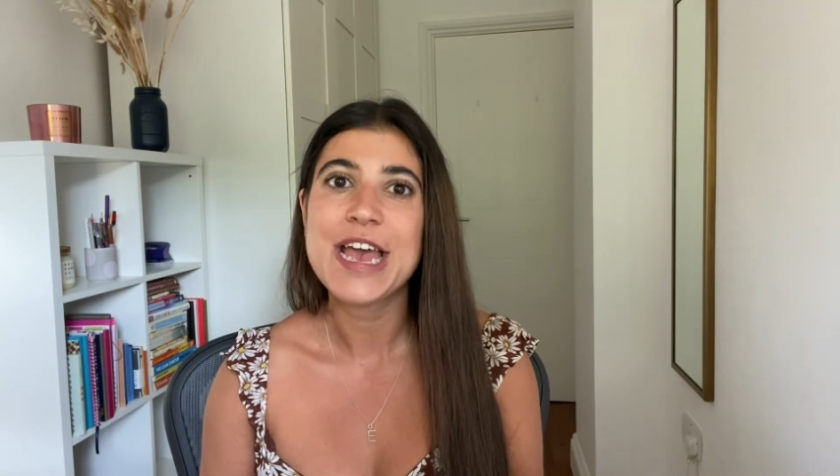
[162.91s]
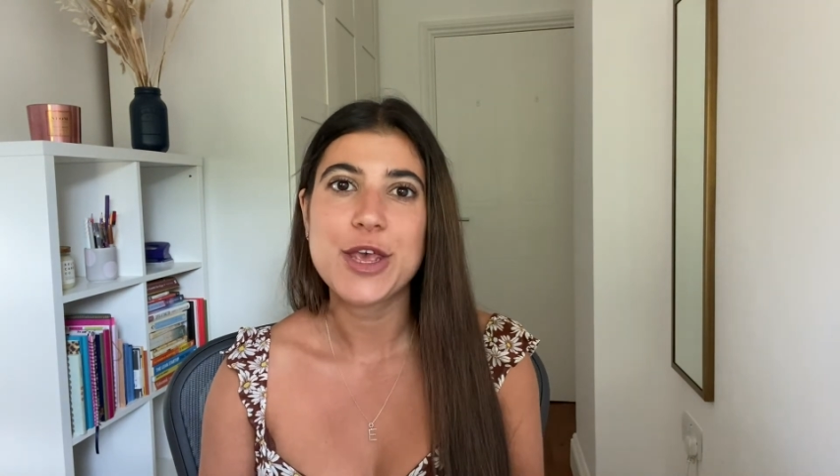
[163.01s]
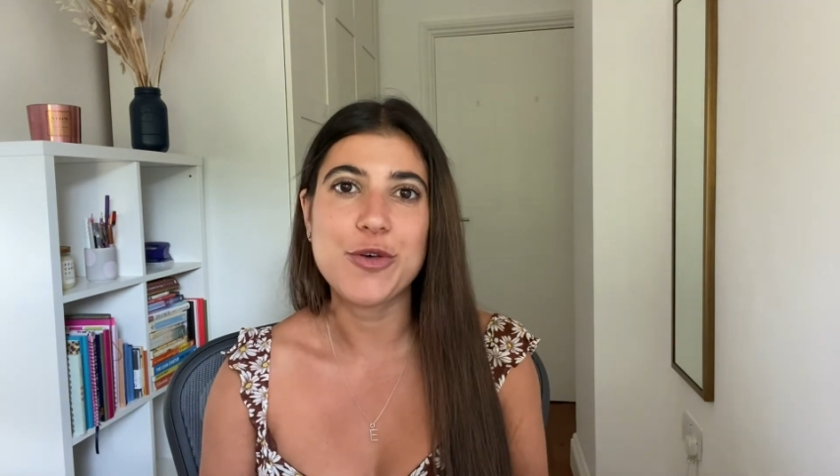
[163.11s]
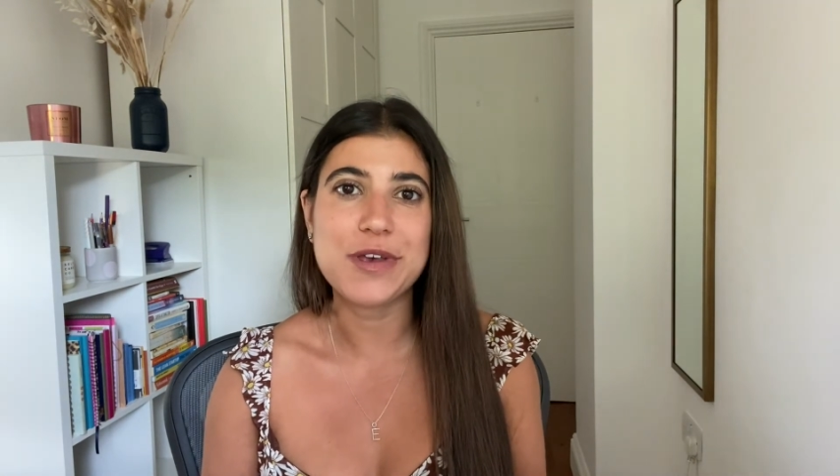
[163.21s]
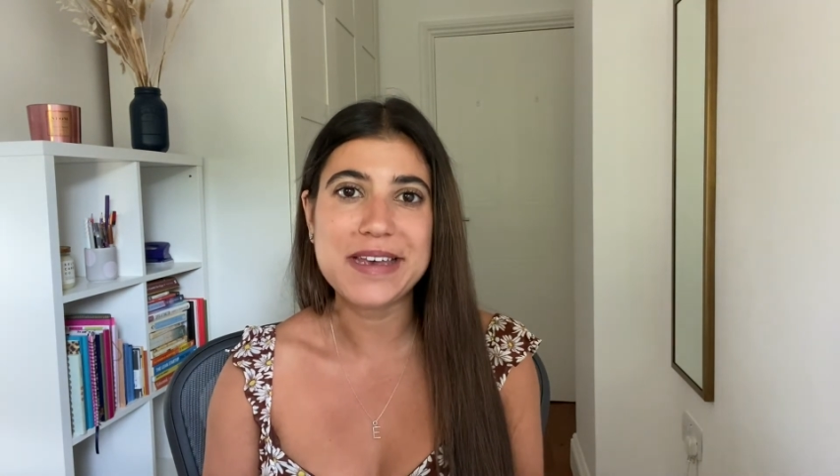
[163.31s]

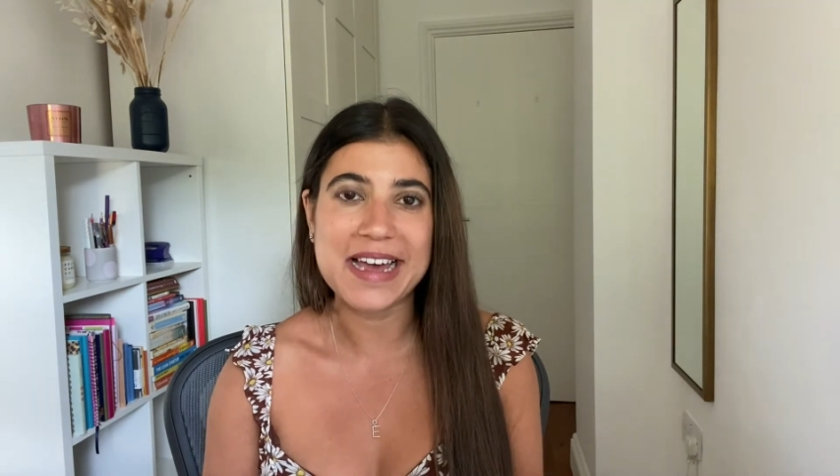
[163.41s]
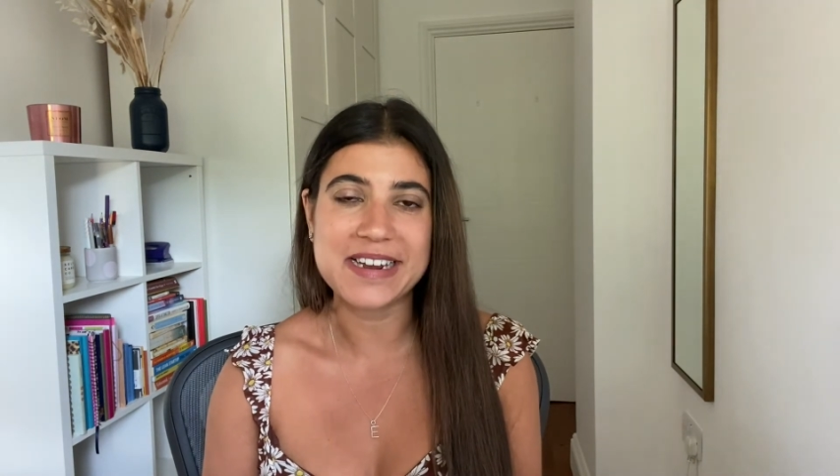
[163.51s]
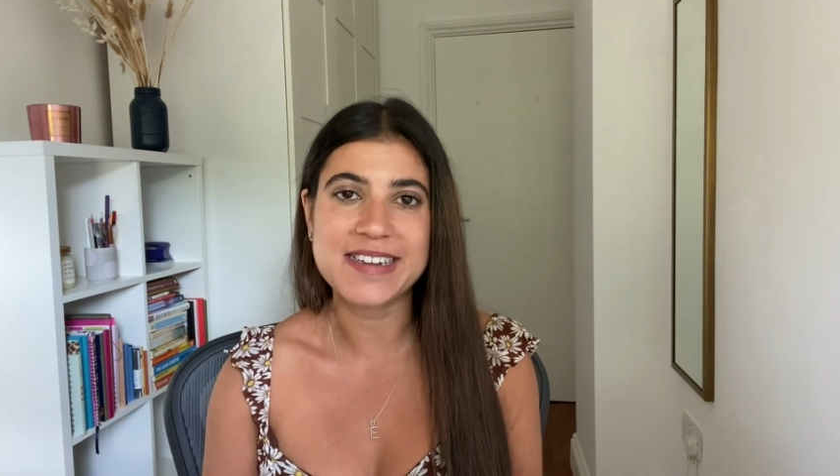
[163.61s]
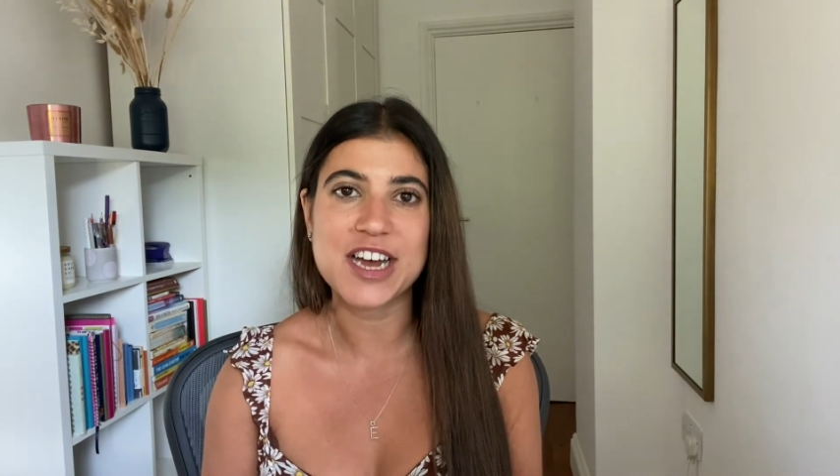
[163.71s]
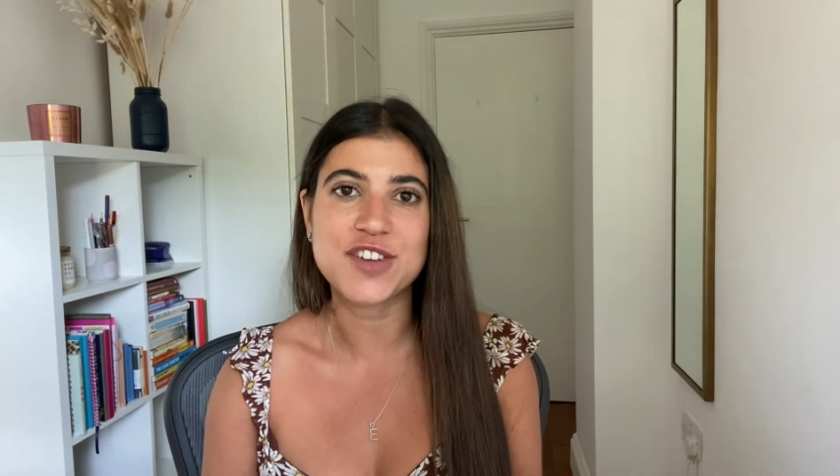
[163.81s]
You can get
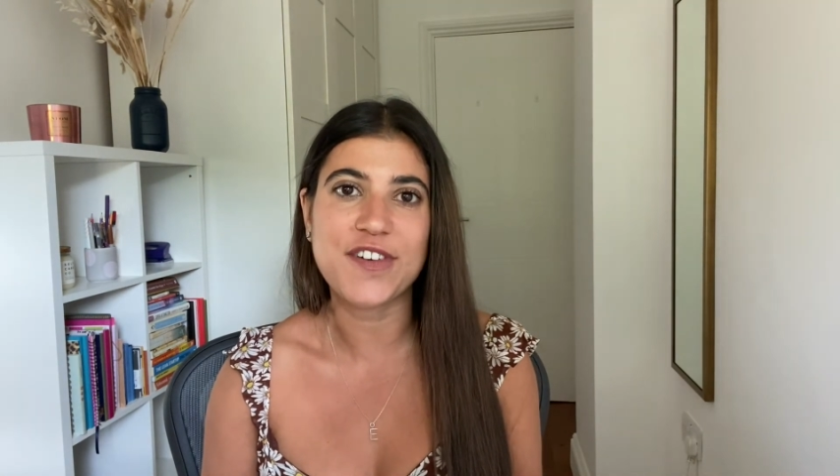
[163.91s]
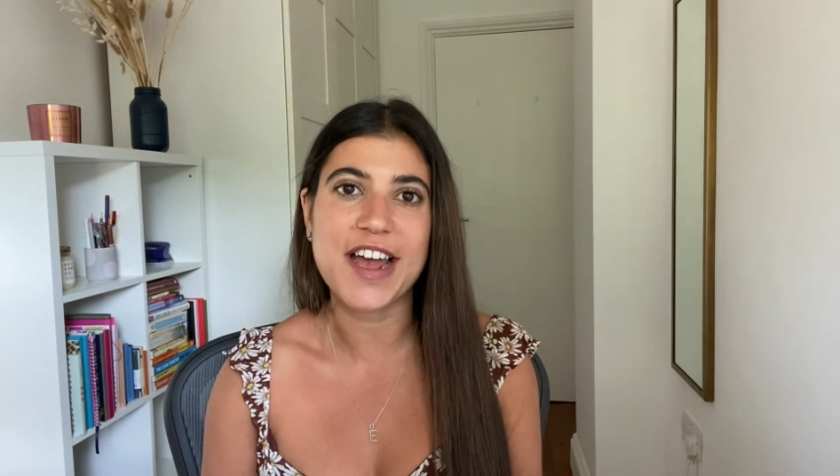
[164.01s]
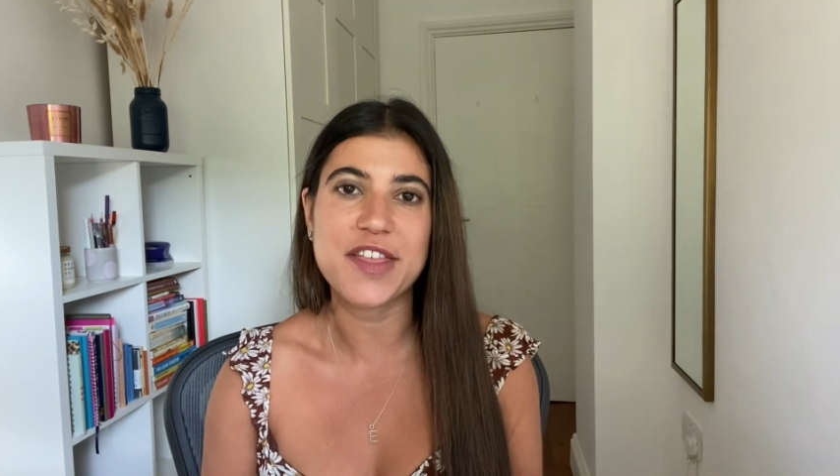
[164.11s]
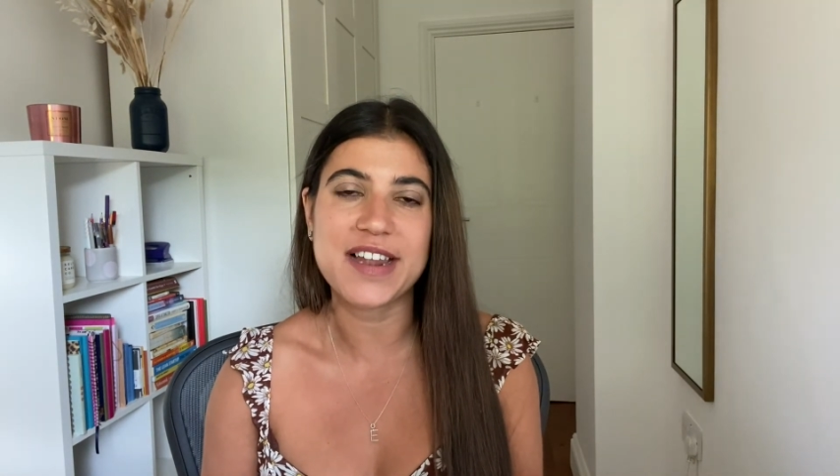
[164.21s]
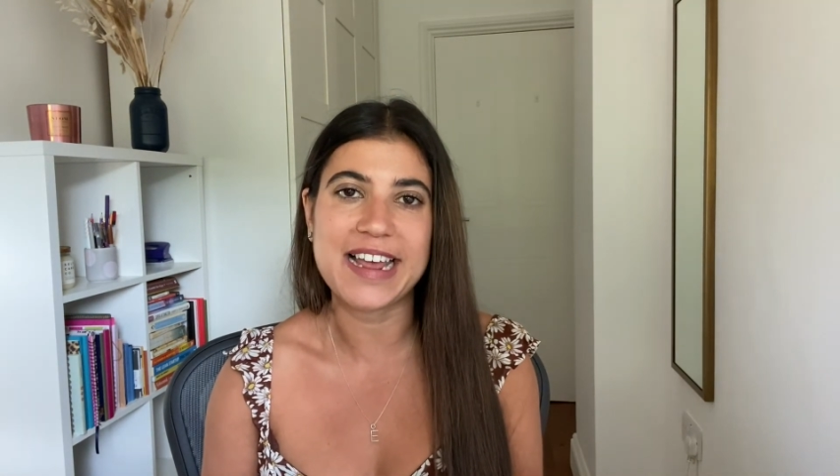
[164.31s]
in touch
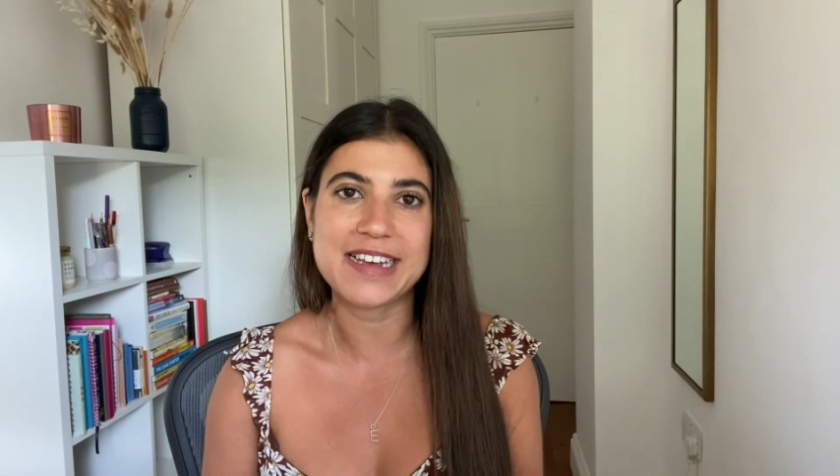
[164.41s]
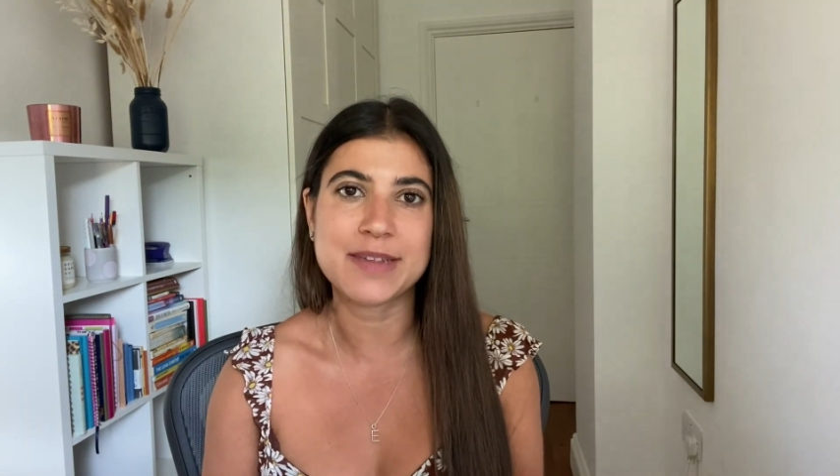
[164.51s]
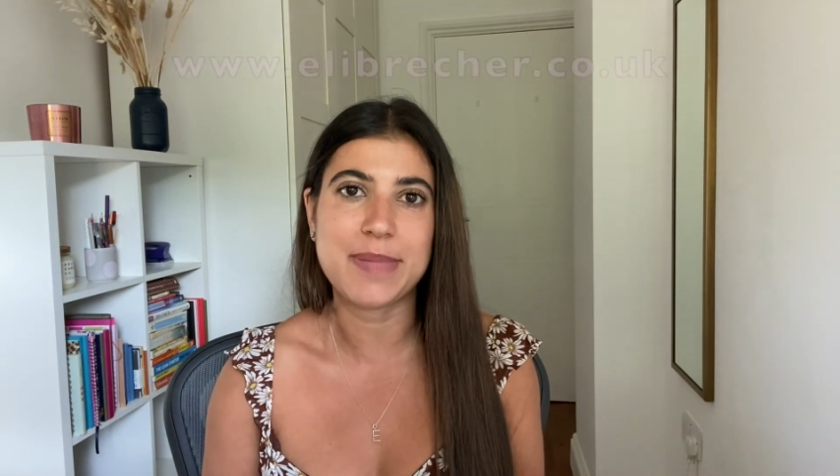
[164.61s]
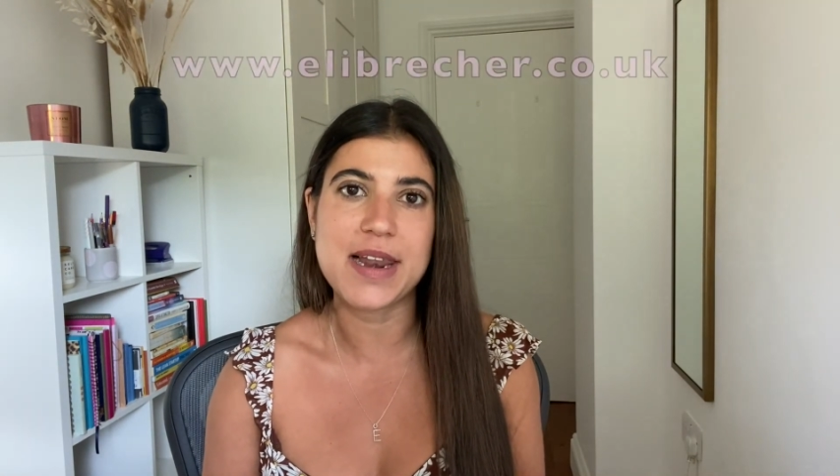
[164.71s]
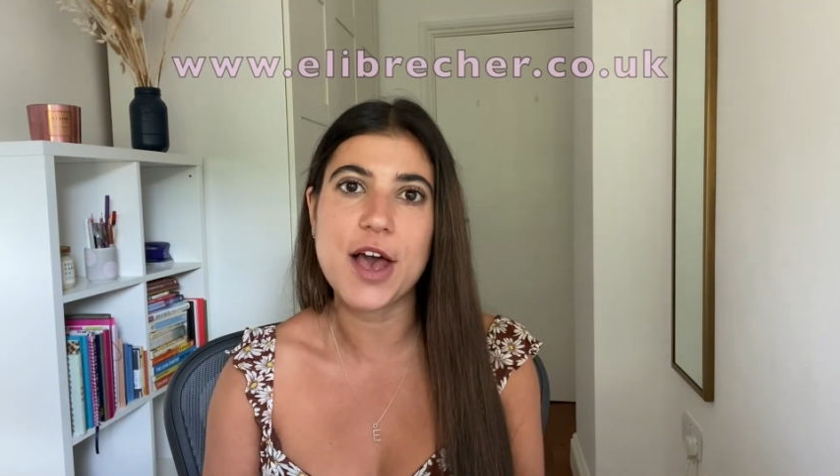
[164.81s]
via the links
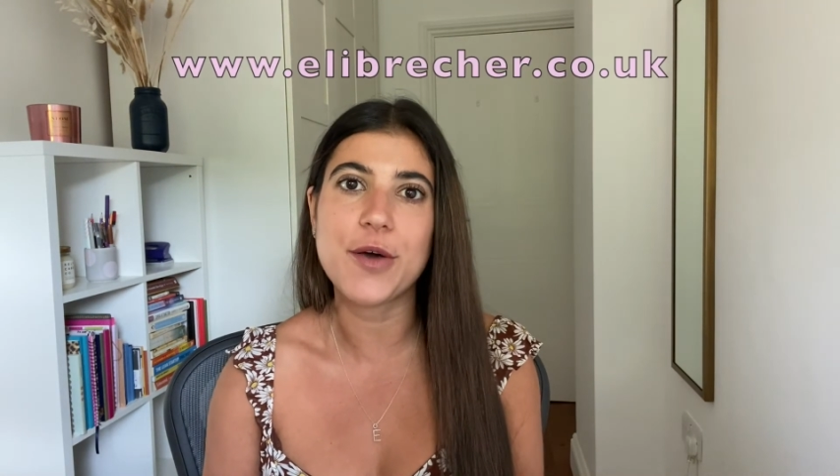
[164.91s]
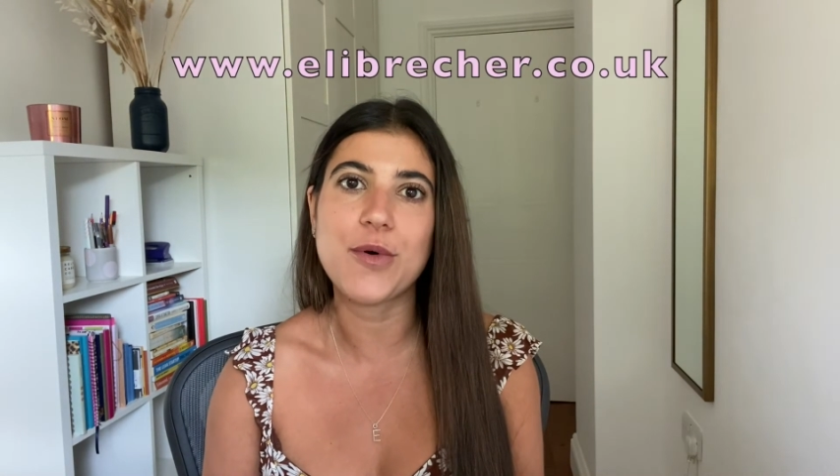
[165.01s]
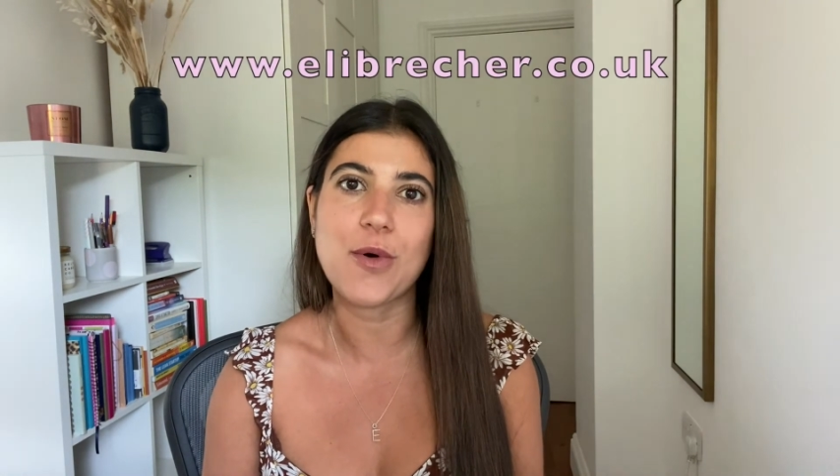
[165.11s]
below,